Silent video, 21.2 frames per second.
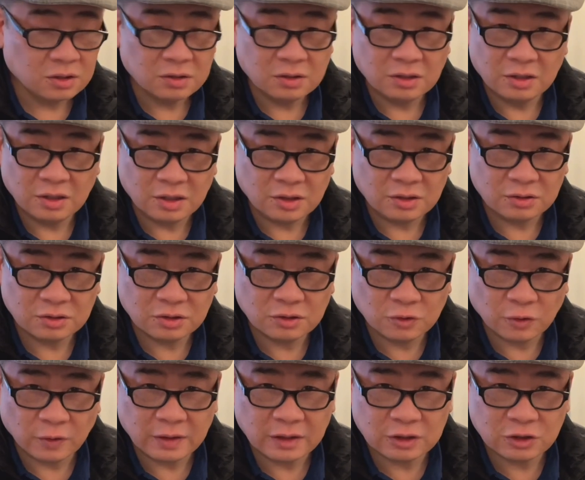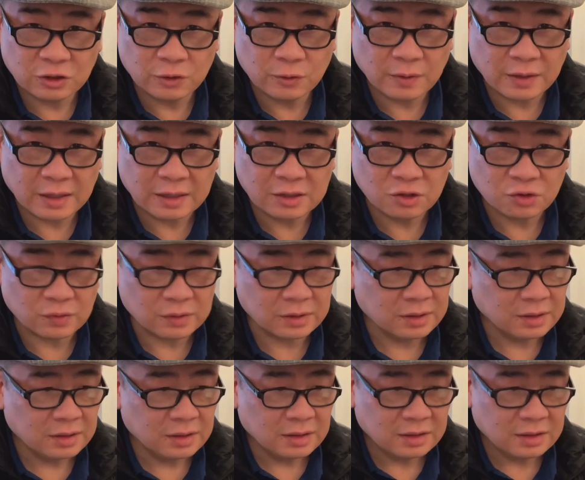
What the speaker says: 2,200.